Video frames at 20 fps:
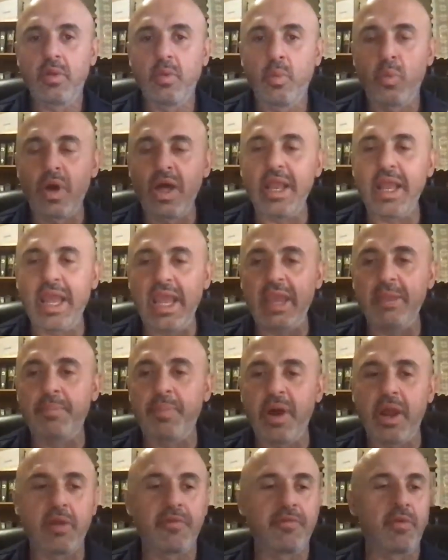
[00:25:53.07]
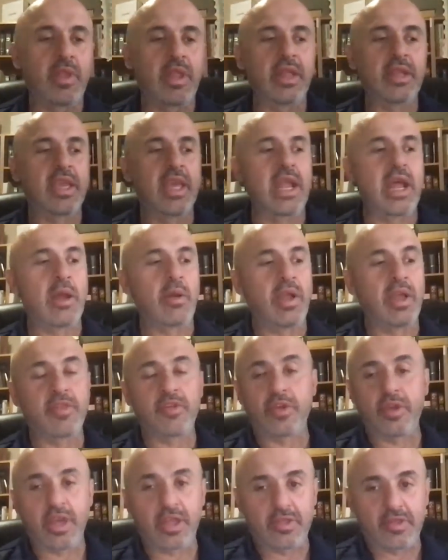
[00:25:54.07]
What a powerful uh, can I
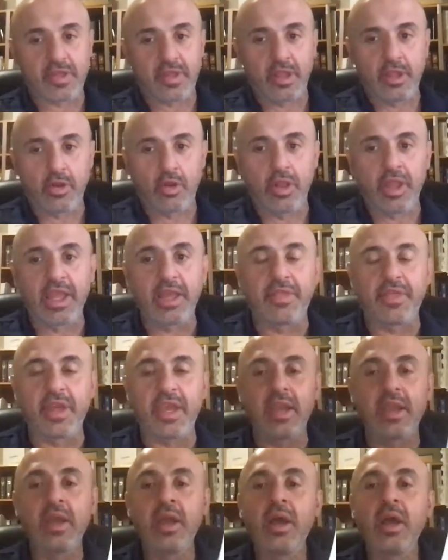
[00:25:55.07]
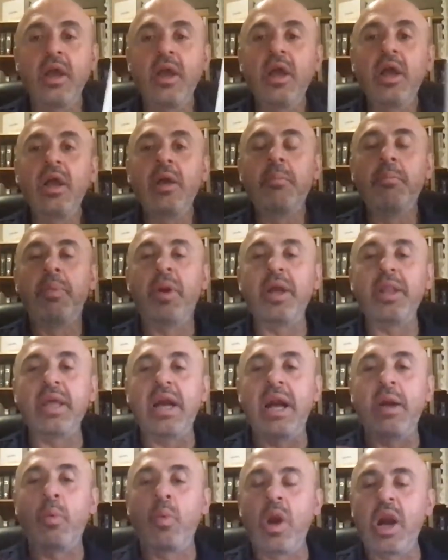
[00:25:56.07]
it's it's a little lengthy, but
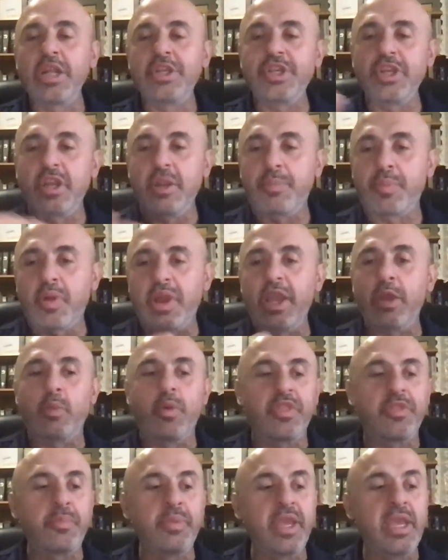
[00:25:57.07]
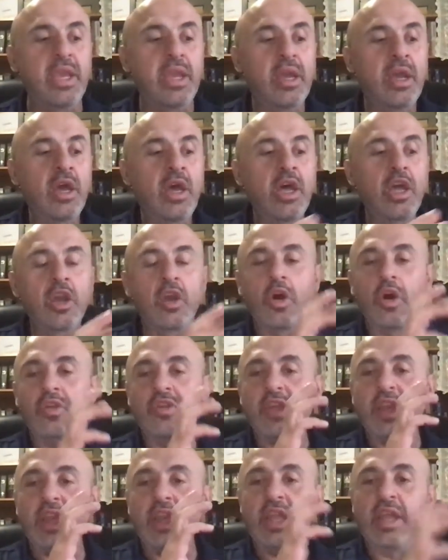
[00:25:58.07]
I want you to pray it with me
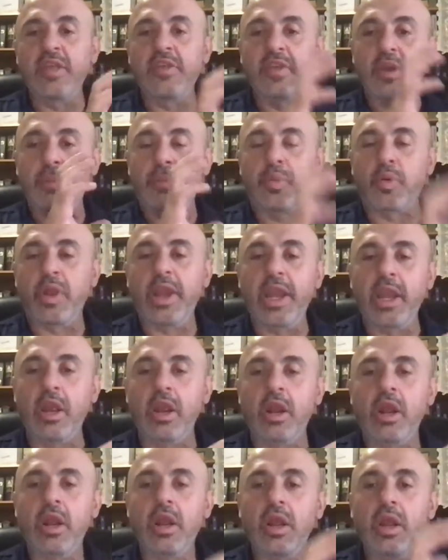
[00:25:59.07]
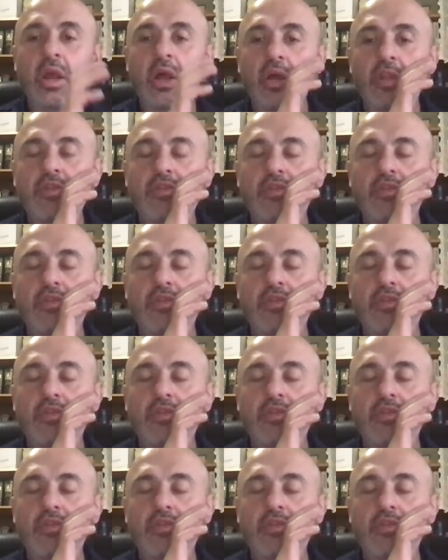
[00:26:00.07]
because it is a prayer